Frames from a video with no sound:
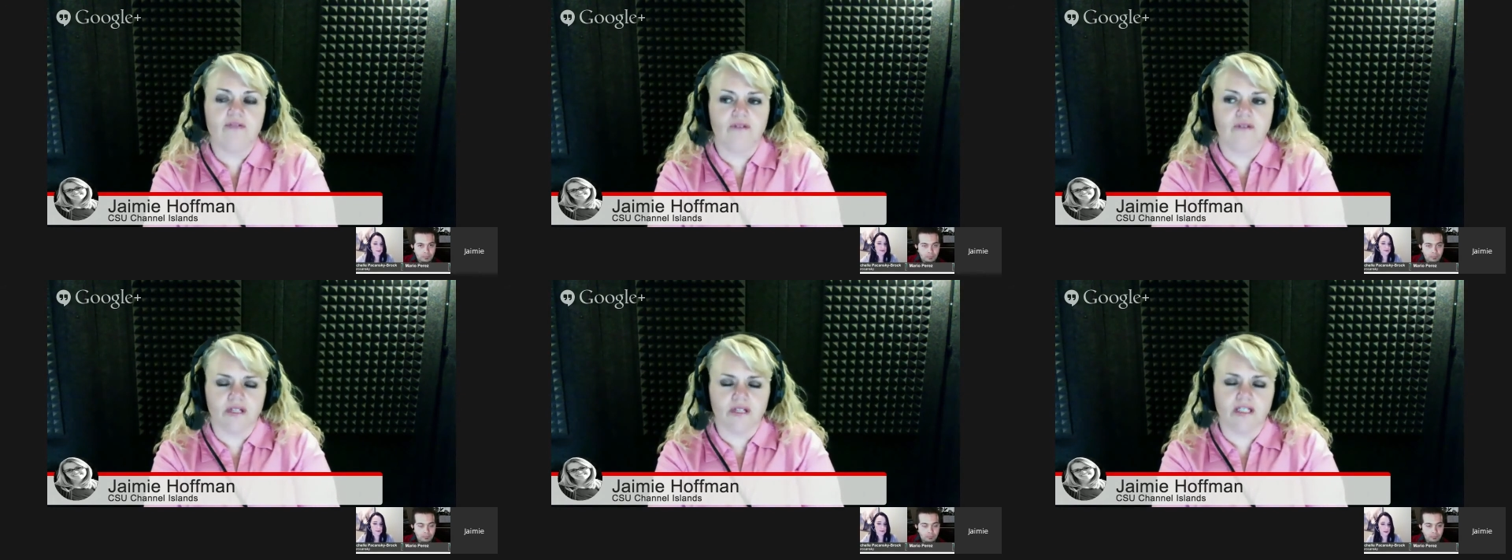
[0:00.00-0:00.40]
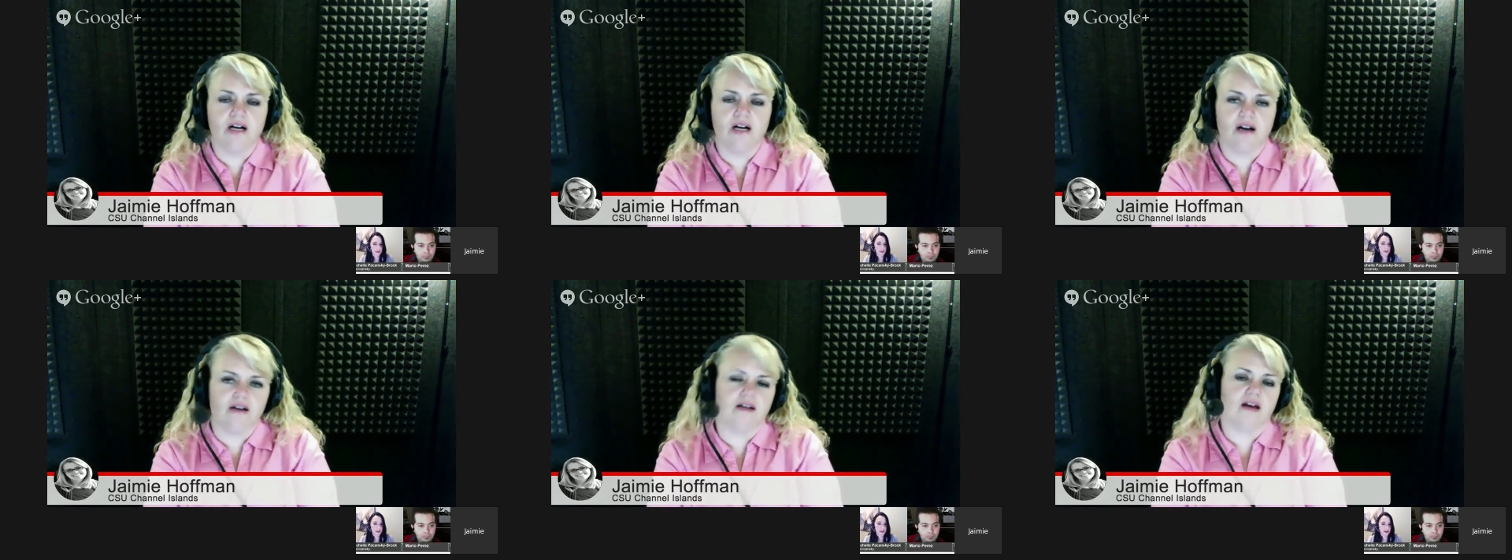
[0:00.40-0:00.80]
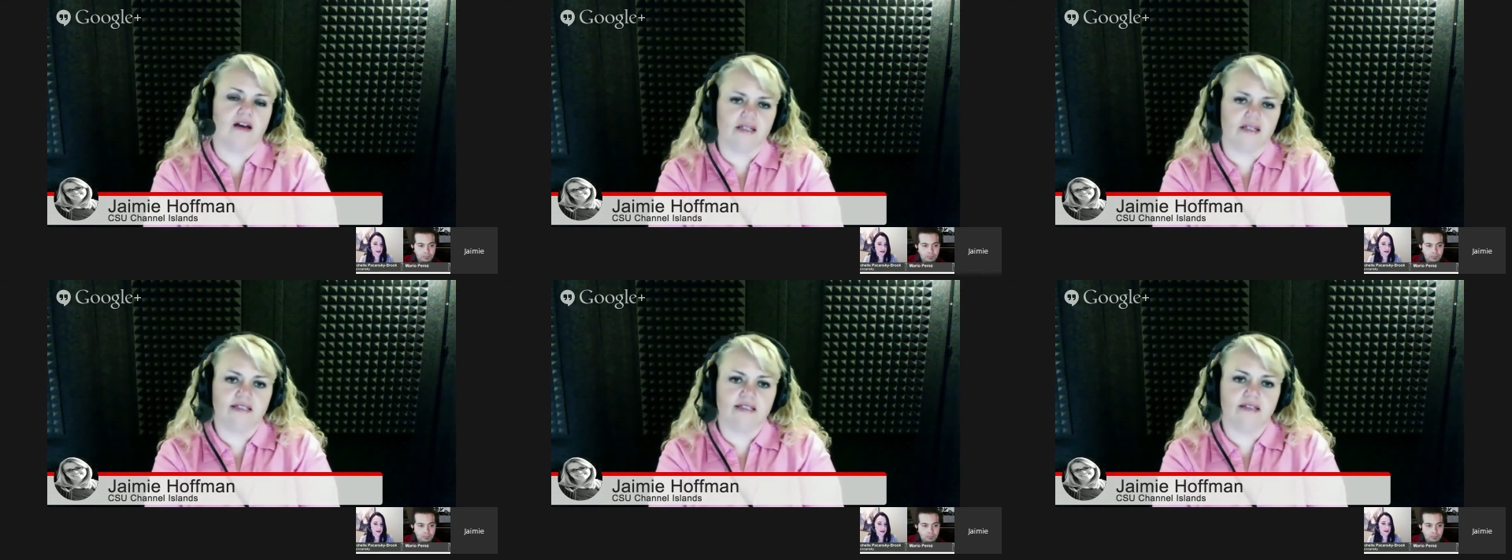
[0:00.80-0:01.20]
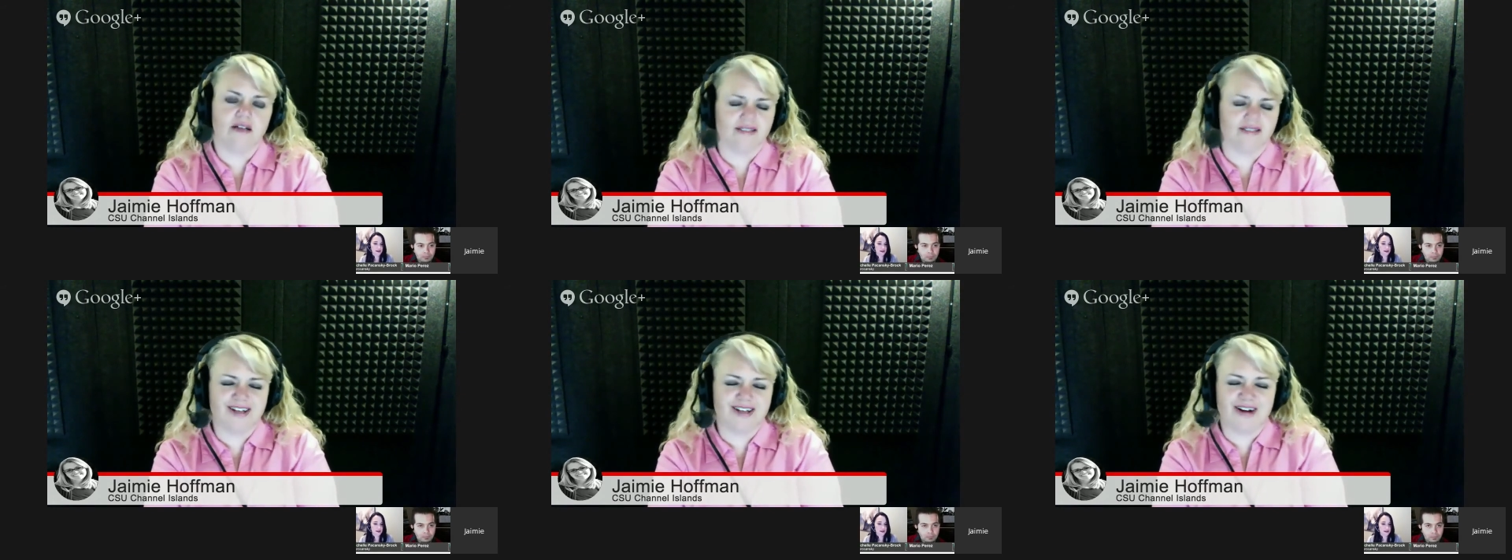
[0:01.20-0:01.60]
fully
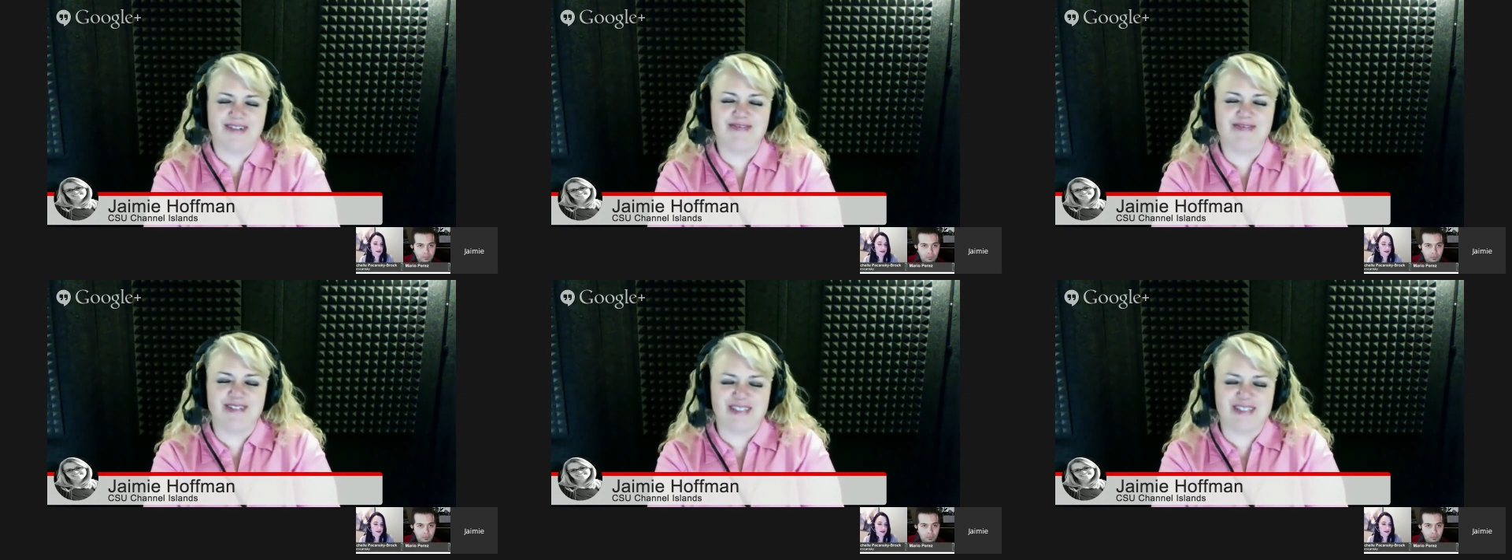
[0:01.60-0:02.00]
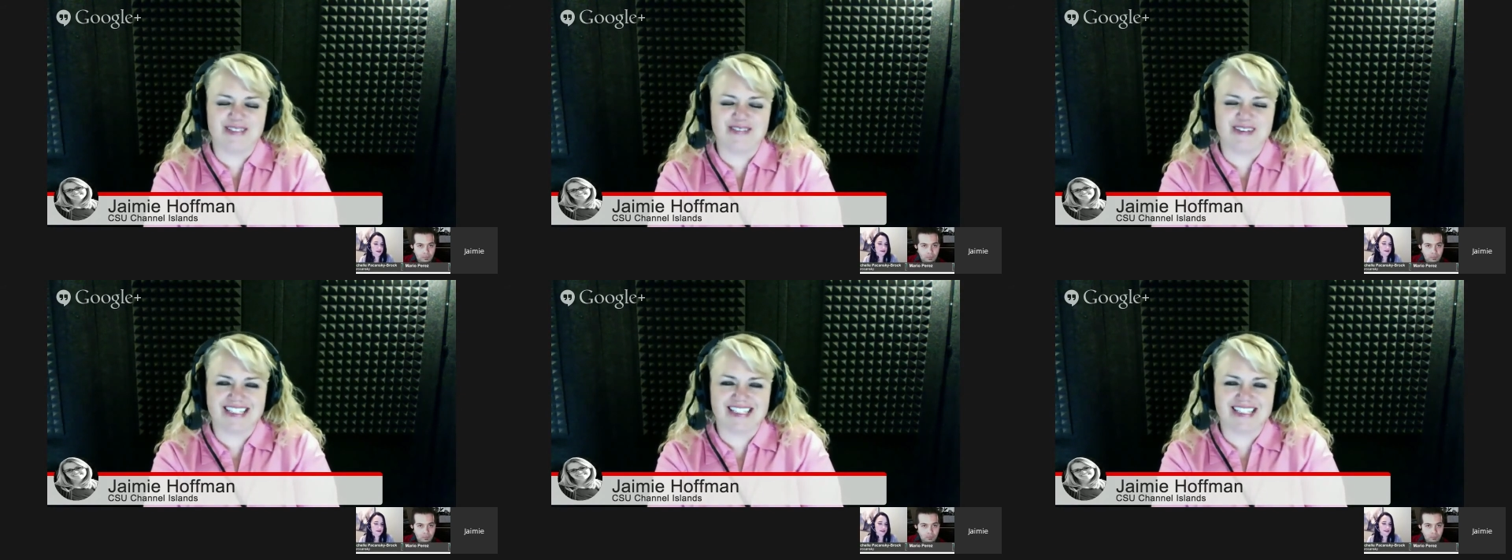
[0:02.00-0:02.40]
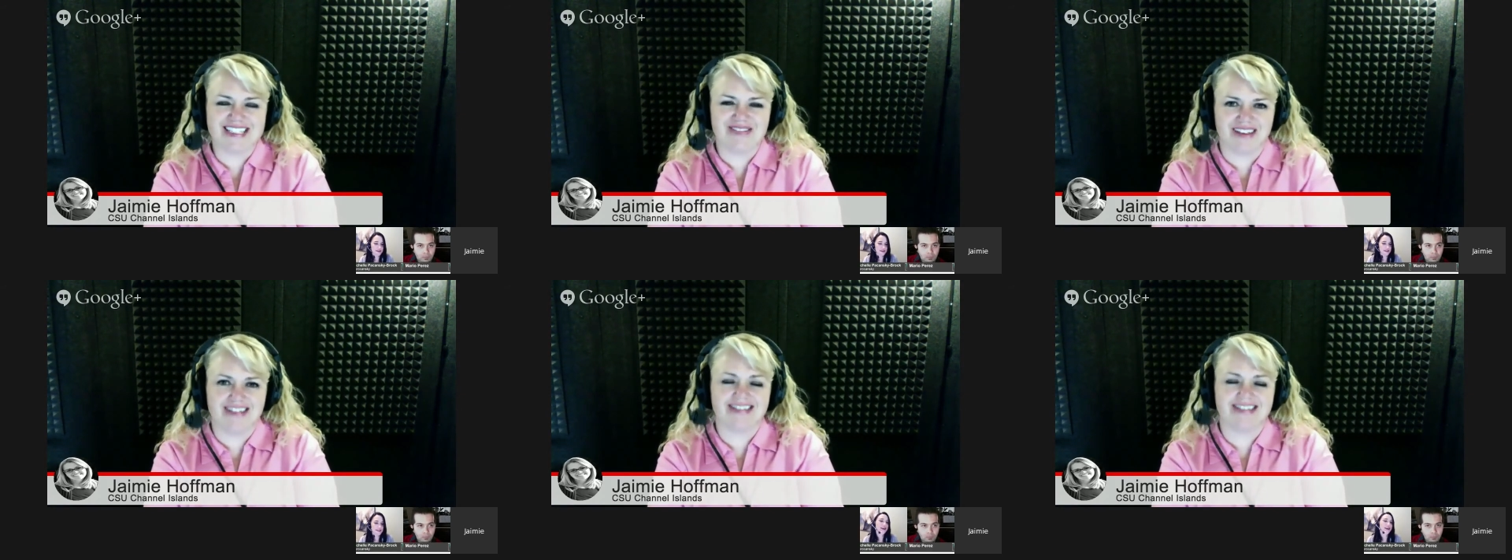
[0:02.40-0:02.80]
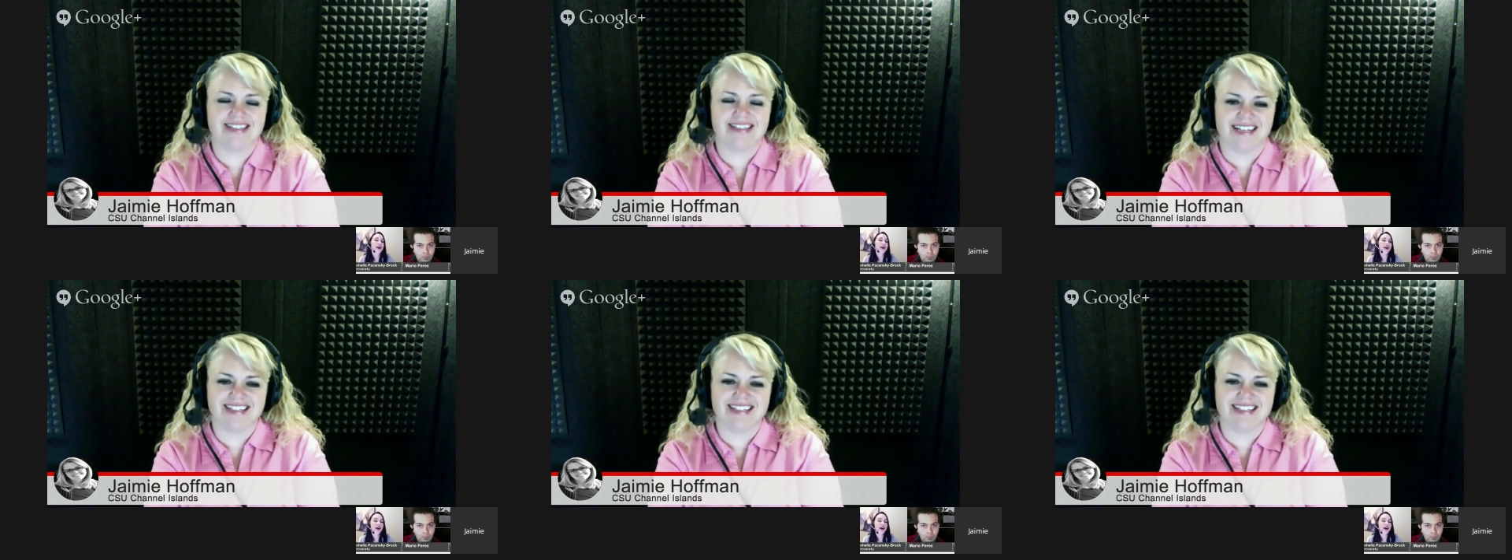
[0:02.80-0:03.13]
face-to-face classes.